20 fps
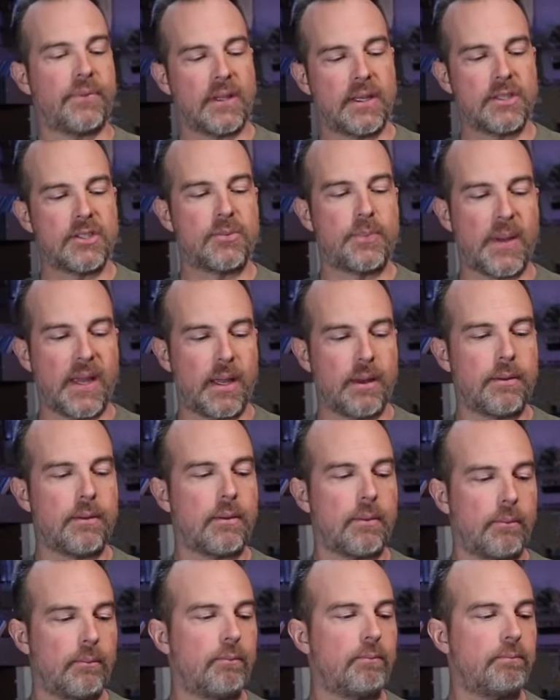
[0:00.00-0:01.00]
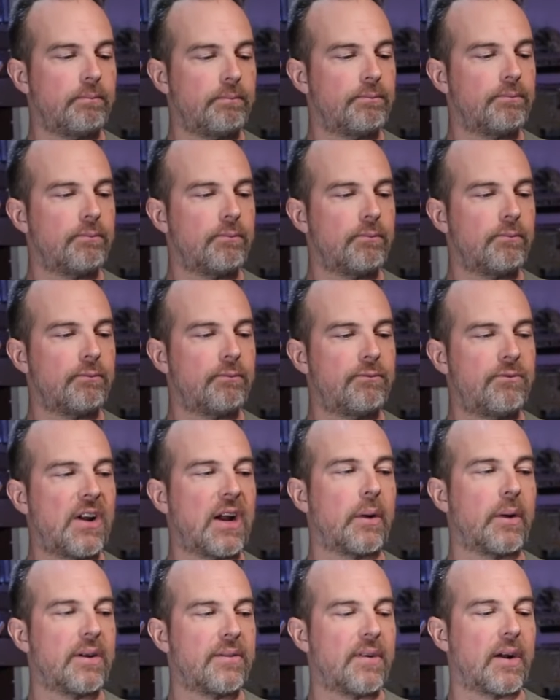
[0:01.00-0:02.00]
Has been
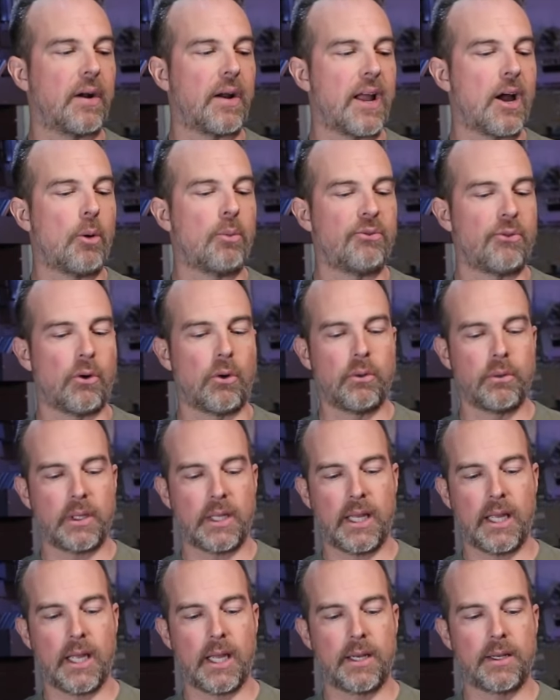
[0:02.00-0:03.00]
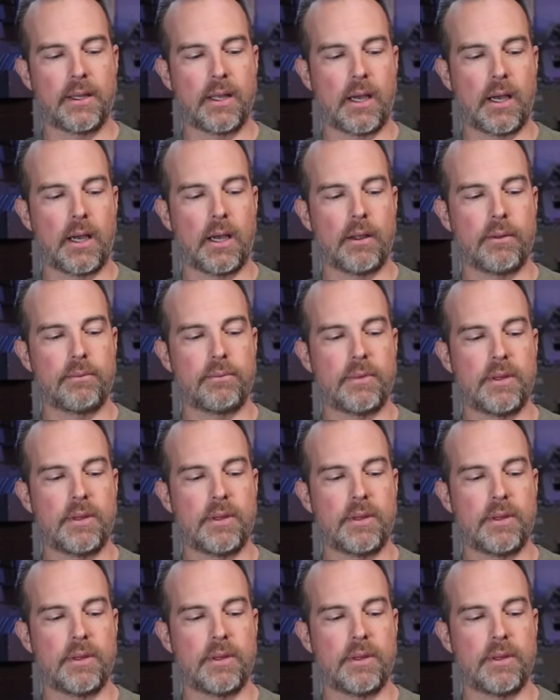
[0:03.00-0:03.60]
very, very helpful in uh,